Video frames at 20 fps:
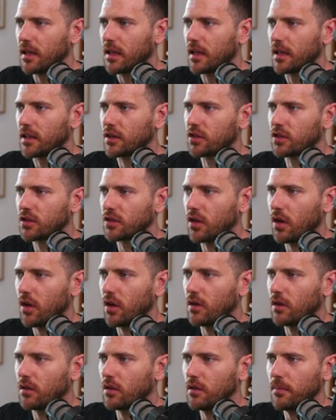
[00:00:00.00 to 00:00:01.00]

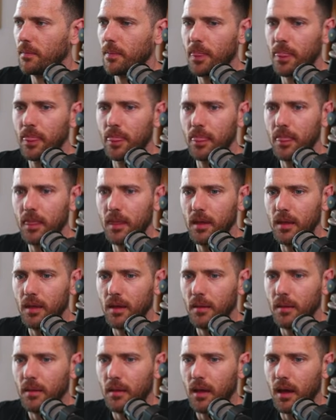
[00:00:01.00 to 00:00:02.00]
external
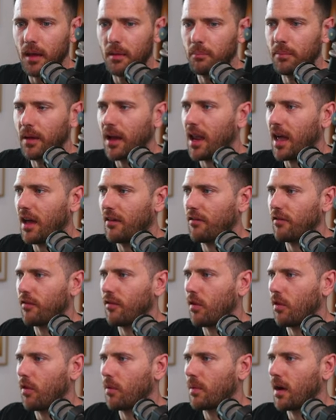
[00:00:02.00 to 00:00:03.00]

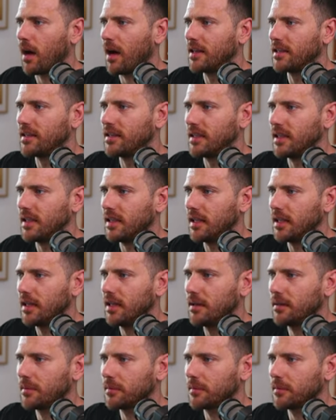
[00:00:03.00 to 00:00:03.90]
platform ID,